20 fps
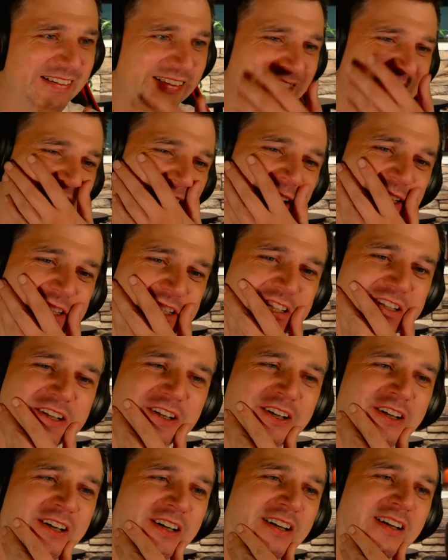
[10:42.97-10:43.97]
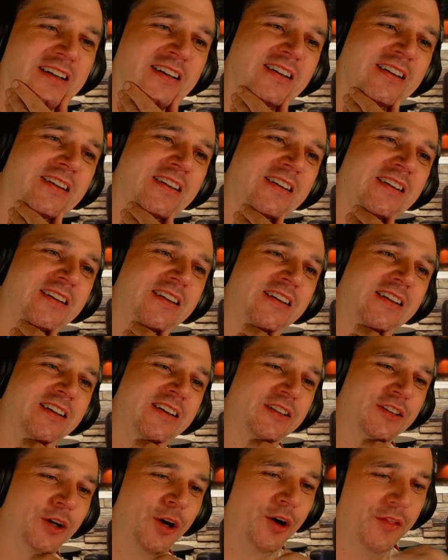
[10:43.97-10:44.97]
Let's go.
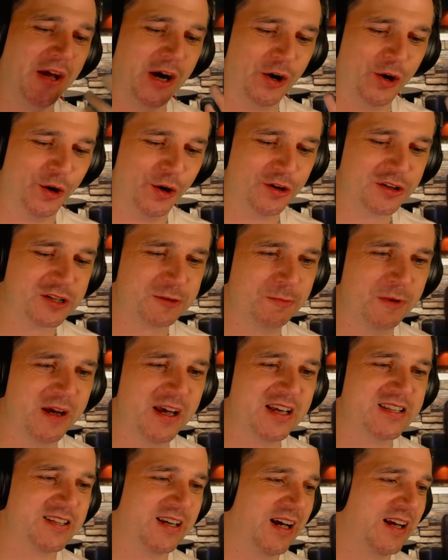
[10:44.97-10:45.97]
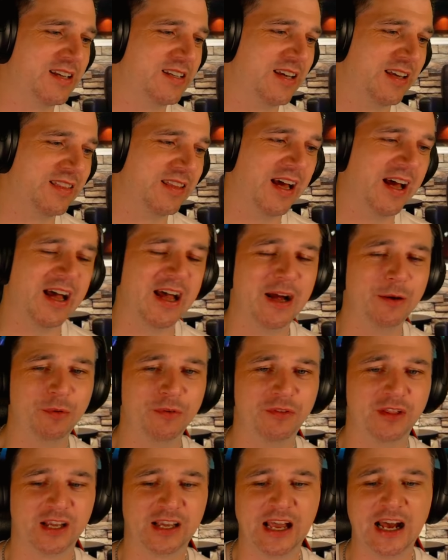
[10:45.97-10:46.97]
Yo, that whole space that is in there
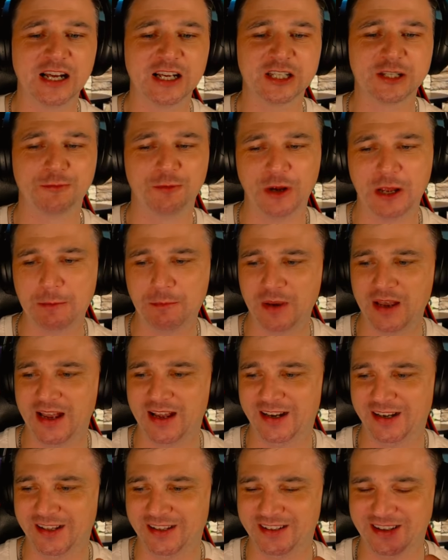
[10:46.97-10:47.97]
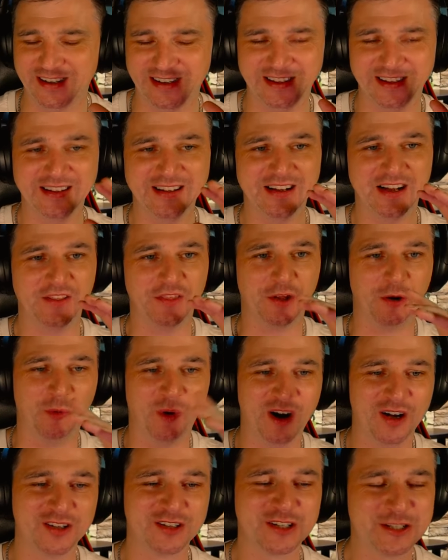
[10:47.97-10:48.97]
with the car spray painted and the
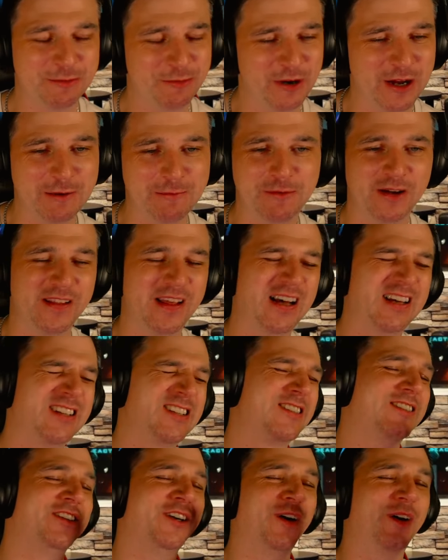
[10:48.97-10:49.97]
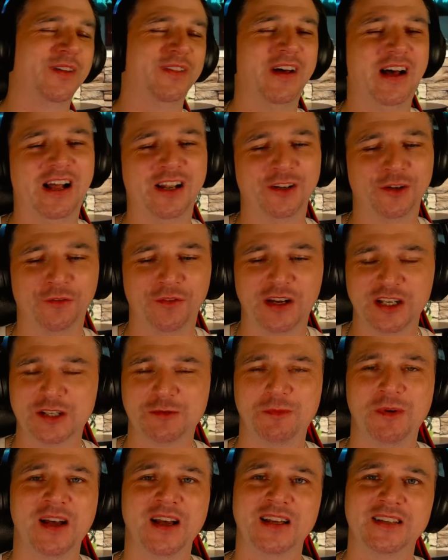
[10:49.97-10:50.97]
walls spray painted, that's, yo, that, I love that
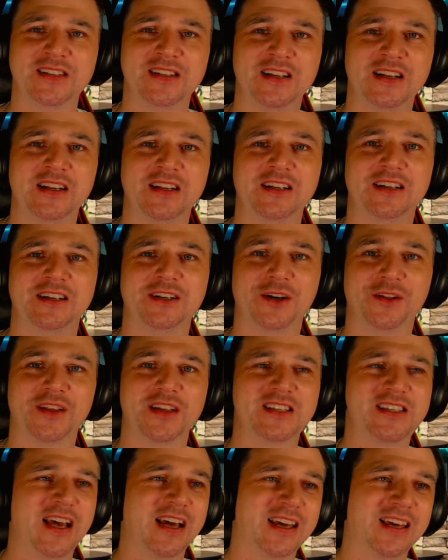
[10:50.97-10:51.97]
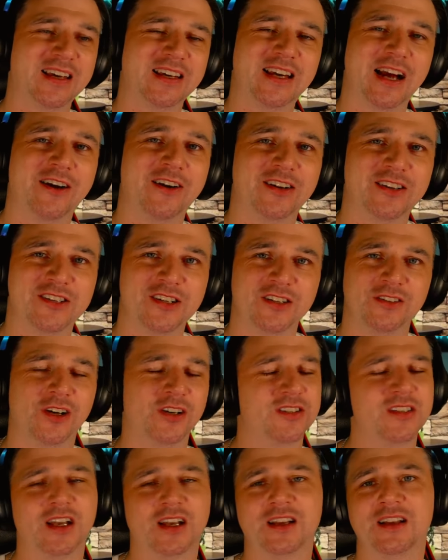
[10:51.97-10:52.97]
space. Got the Tekken character,
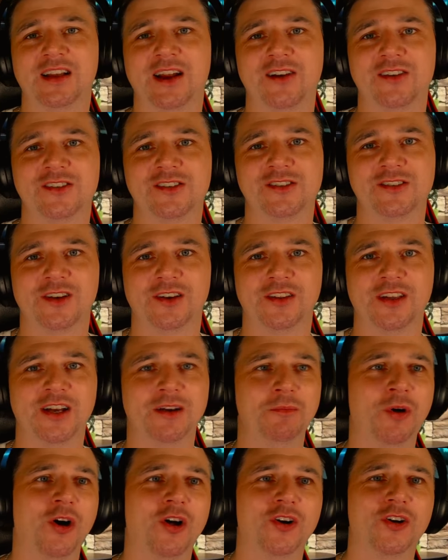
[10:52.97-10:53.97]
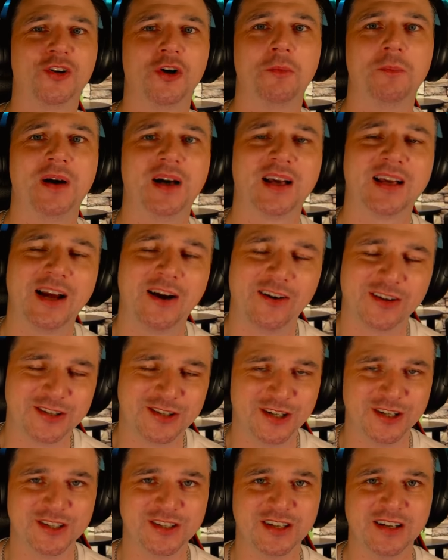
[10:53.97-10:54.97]
not Tekken characters, got the Mortal Kombat
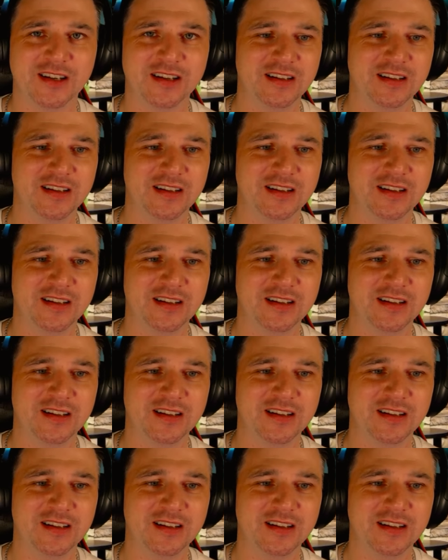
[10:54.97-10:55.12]
characters,